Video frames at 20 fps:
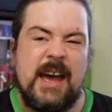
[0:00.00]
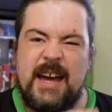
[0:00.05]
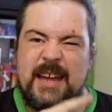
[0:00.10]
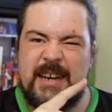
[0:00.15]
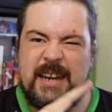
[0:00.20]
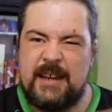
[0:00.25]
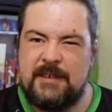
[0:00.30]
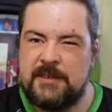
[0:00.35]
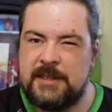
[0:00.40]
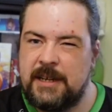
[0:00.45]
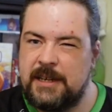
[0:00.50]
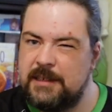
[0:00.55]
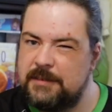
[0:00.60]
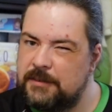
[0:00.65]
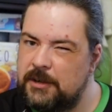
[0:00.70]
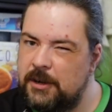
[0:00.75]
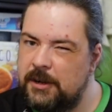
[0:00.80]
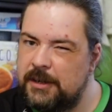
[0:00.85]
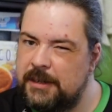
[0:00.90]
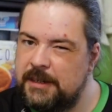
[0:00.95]
and life's kind
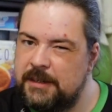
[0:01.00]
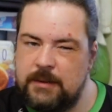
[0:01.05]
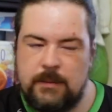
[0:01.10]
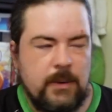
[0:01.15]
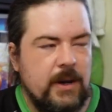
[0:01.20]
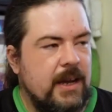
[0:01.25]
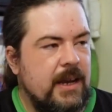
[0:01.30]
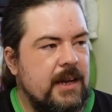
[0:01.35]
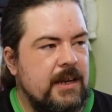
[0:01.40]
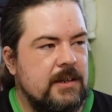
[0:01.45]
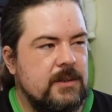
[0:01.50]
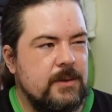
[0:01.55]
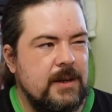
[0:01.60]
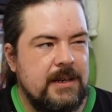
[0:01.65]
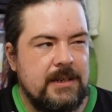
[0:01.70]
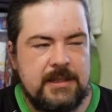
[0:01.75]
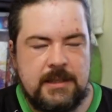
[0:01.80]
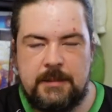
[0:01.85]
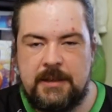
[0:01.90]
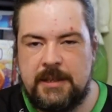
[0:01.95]
of gotten in the way as
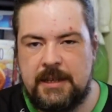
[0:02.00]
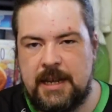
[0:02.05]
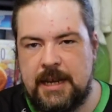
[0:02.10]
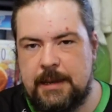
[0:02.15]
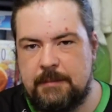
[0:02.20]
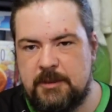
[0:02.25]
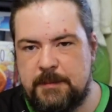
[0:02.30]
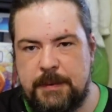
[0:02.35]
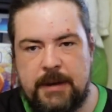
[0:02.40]
well as some other games,